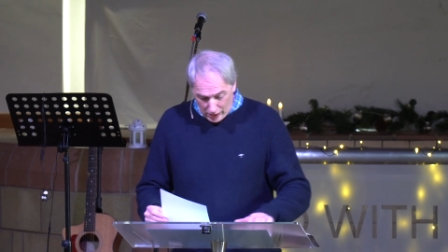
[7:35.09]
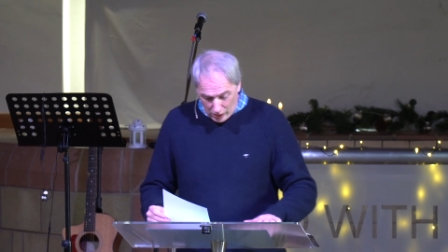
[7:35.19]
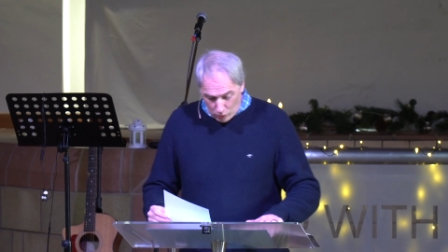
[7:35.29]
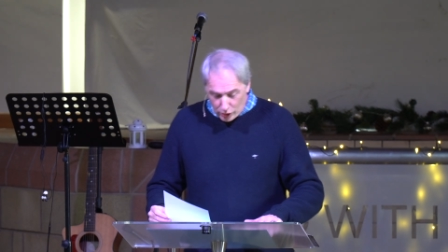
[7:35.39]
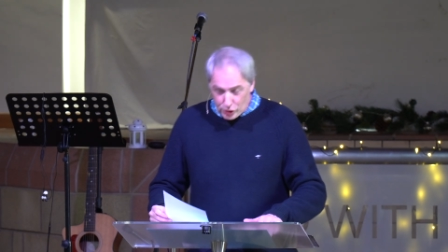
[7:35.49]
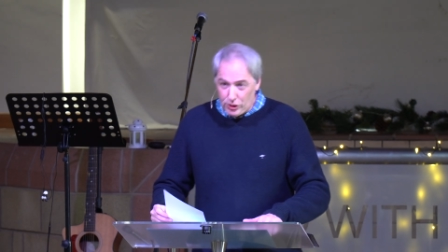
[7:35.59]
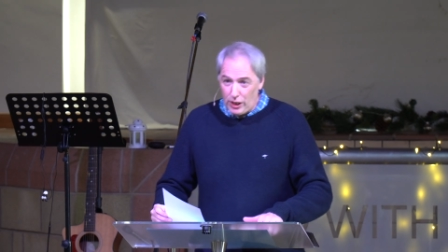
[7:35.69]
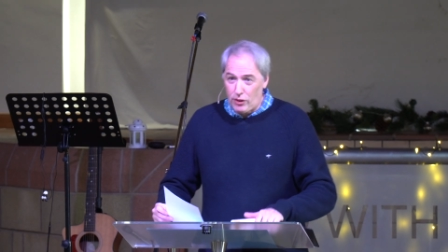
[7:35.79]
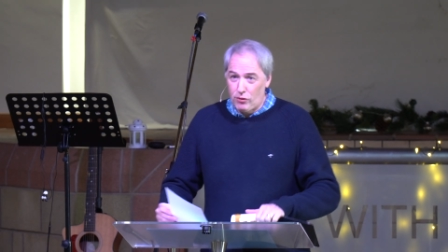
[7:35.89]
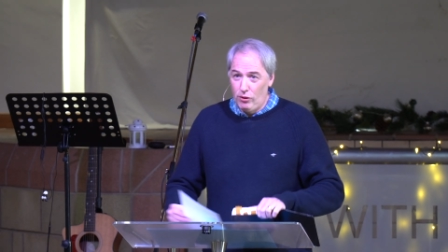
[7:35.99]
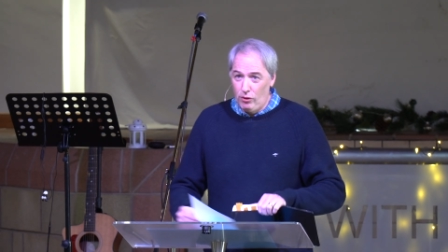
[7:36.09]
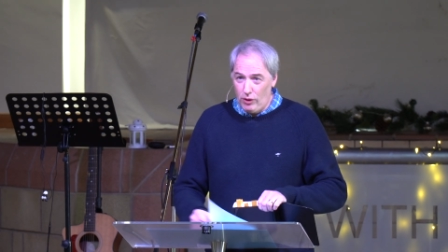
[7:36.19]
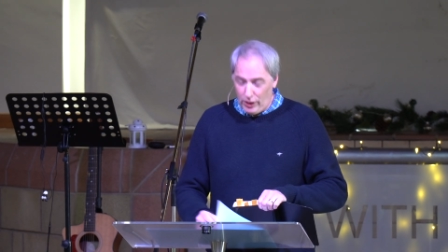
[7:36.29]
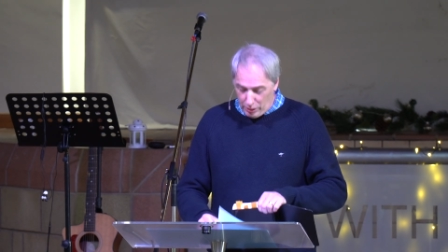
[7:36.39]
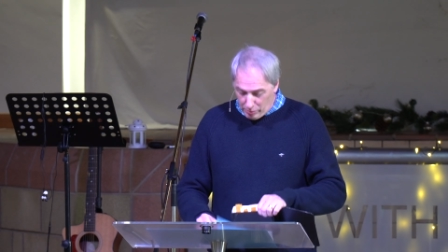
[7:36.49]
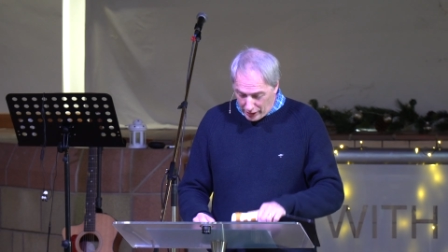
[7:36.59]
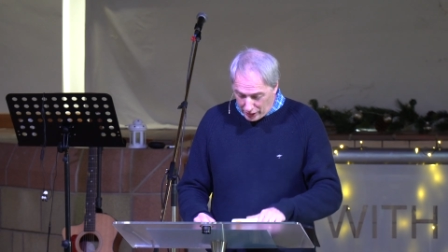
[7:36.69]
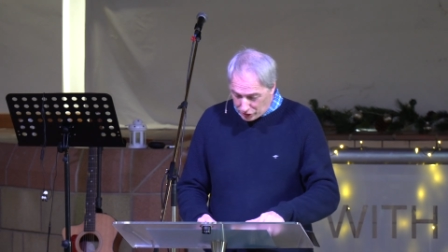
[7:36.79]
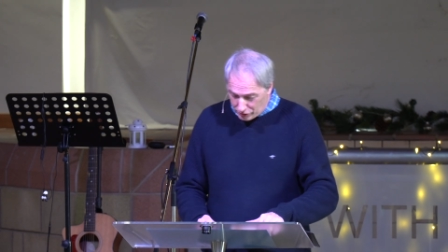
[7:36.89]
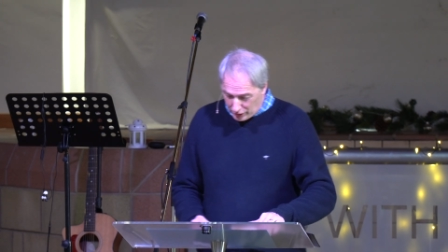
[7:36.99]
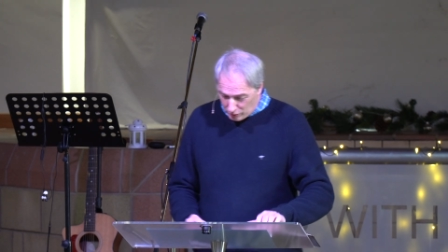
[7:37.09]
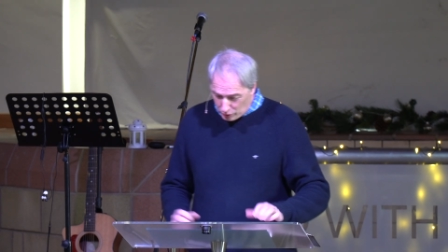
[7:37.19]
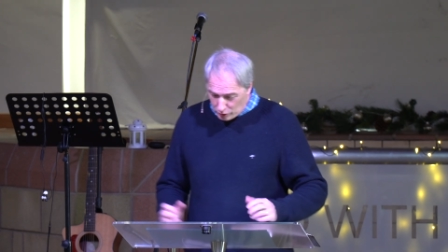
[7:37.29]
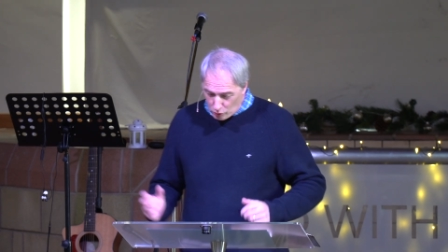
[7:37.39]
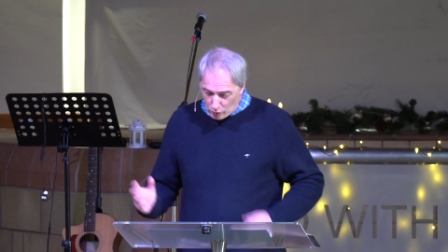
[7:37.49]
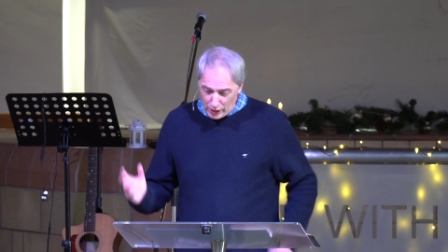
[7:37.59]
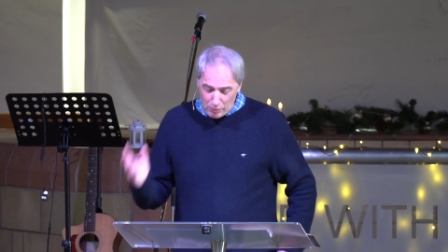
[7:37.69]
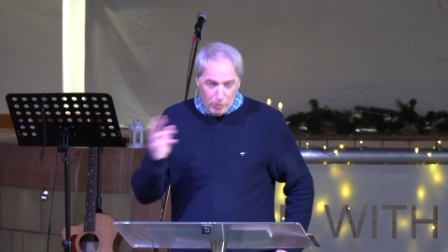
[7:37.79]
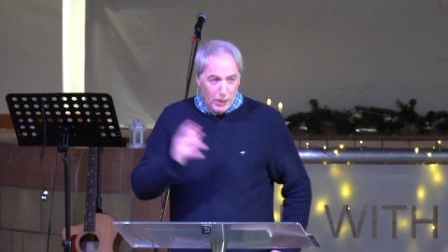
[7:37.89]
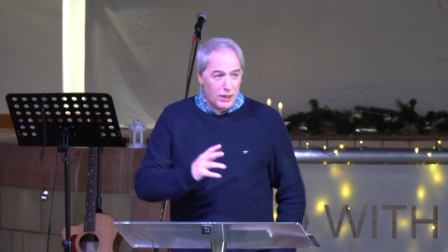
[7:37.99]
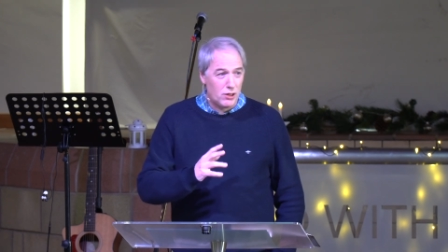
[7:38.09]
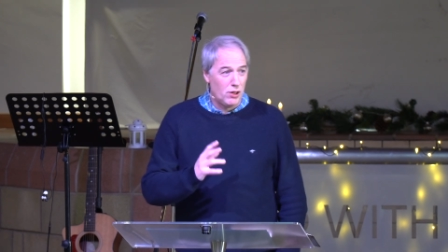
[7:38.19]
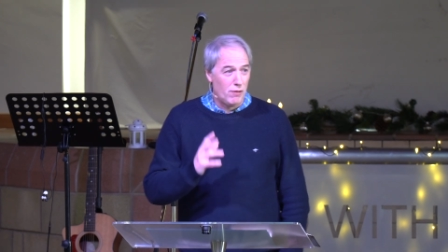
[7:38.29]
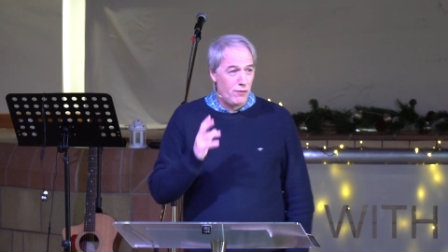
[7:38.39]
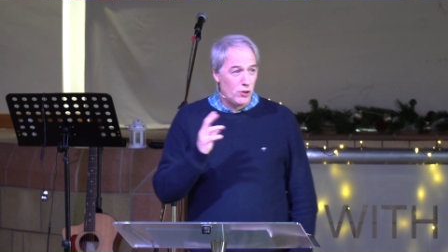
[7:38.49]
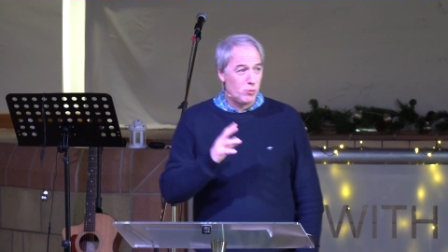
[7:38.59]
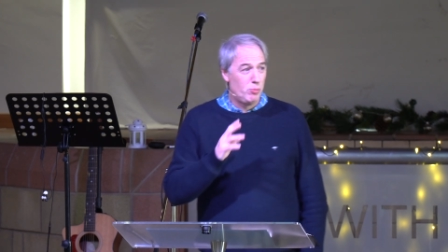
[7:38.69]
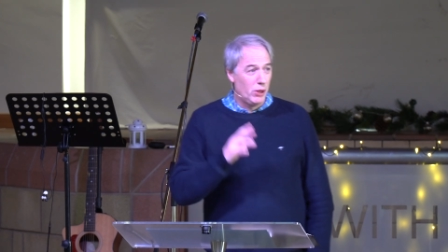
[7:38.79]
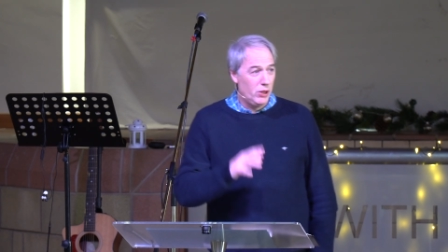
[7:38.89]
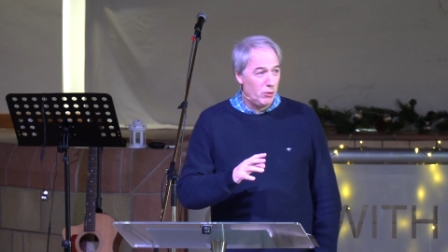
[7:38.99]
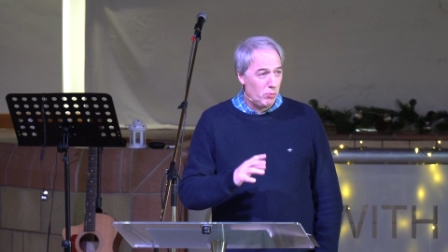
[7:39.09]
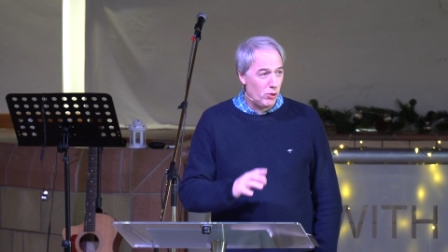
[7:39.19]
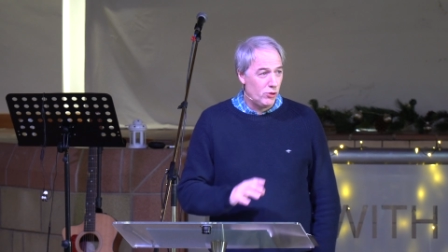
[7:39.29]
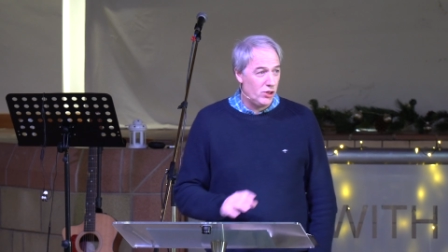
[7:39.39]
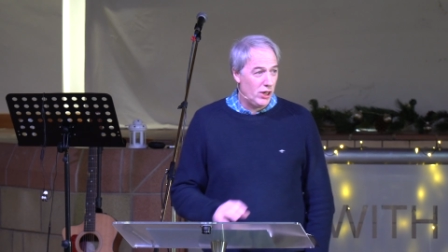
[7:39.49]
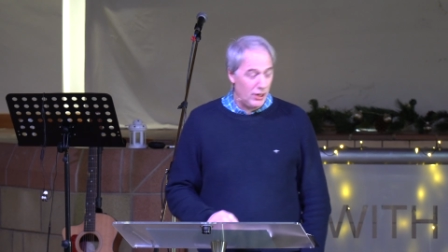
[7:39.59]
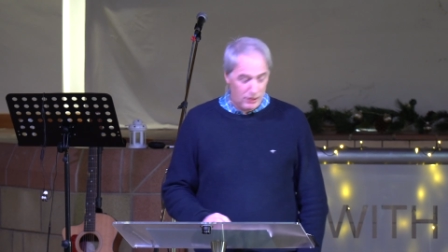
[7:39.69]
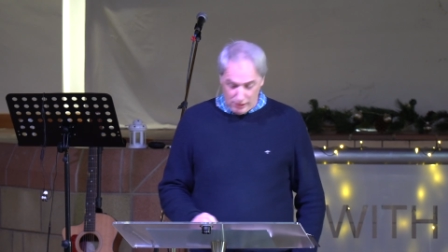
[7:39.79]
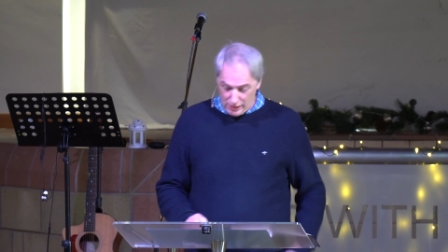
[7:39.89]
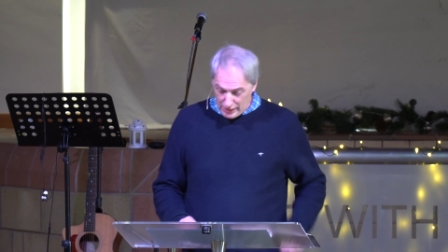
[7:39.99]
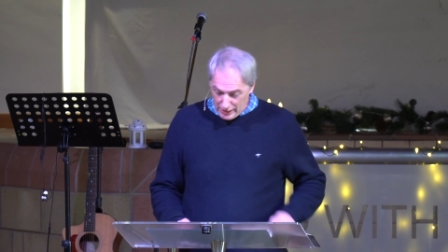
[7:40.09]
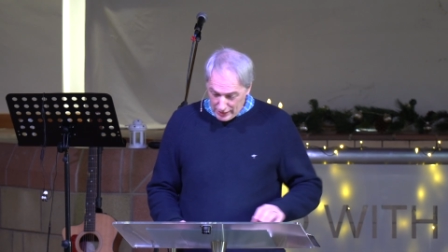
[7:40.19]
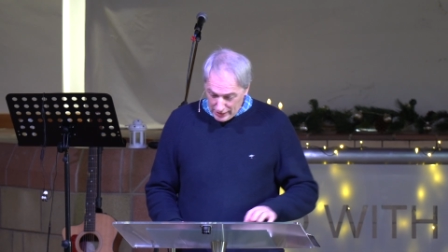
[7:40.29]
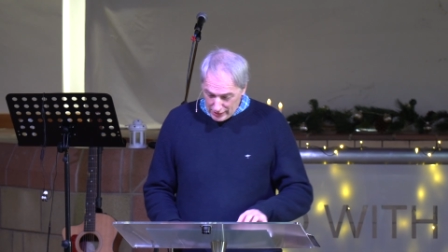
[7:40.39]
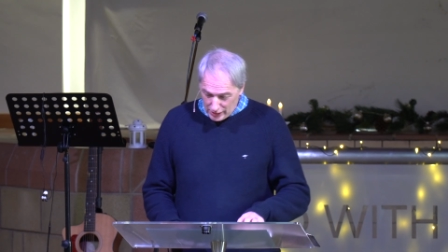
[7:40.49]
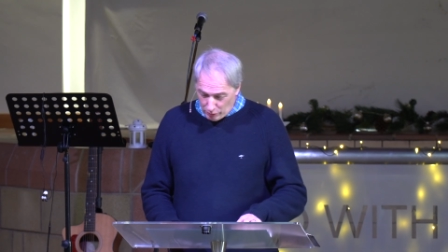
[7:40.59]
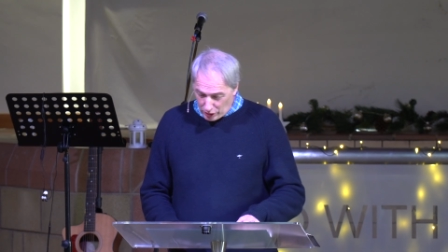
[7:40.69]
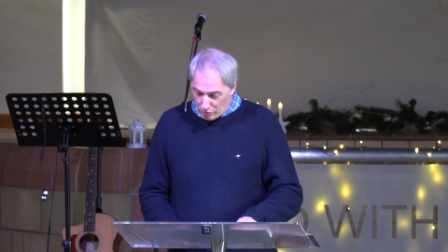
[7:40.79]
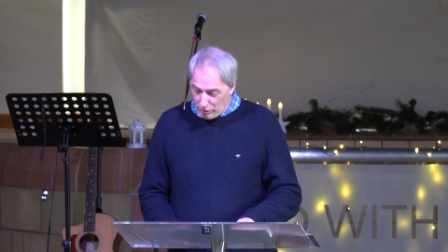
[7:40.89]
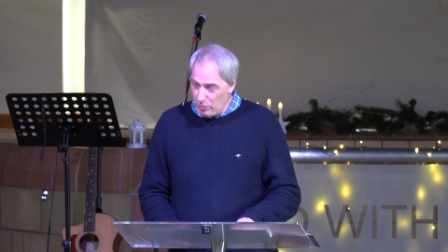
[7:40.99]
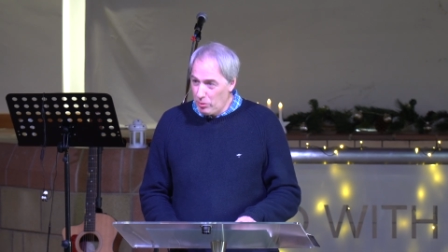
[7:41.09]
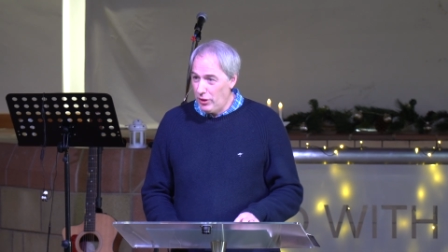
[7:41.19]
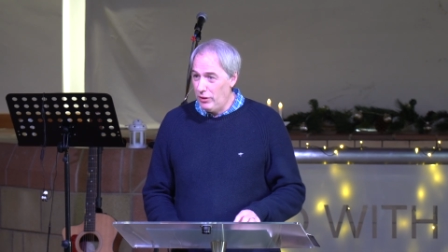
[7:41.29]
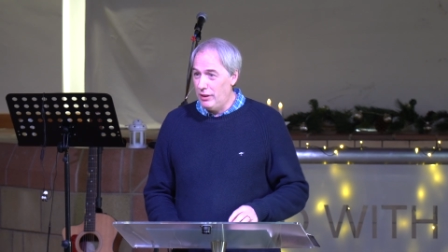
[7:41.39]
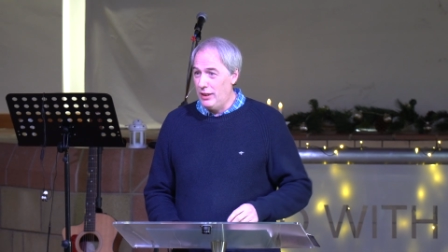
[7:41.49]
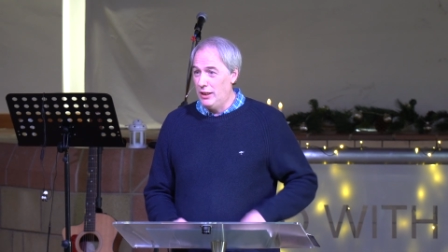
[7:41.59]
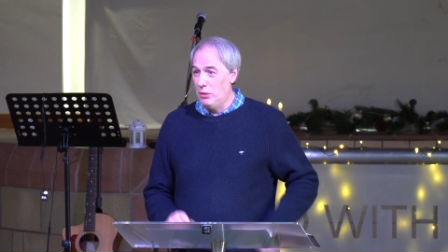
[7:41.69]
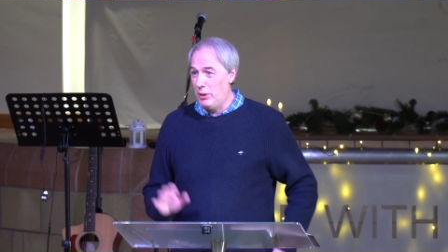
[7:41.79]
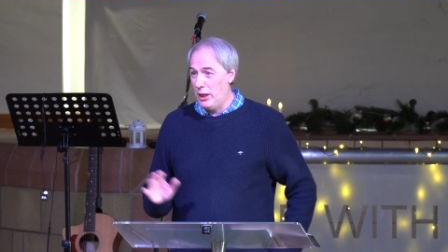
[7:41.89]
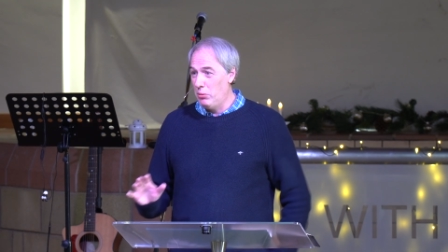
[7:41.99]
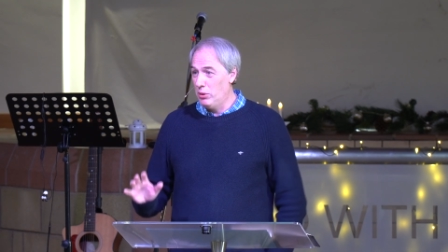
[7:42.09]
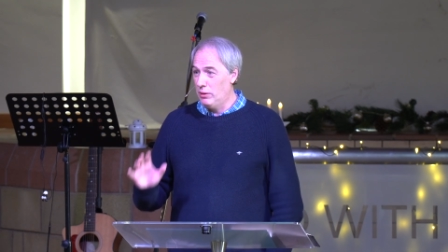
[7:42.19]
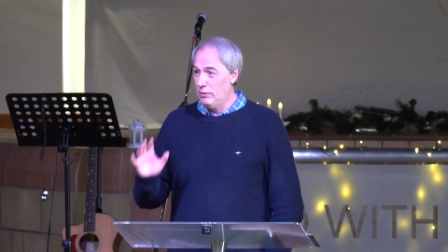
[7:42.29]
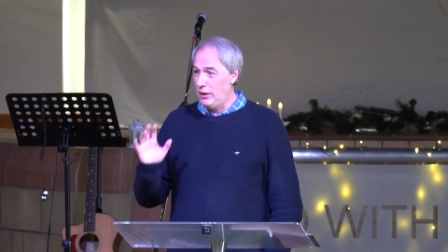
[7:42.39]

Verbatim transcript: I want to track through a little bit of history, and I want to go right back to the first building project that we can read about in the Bible.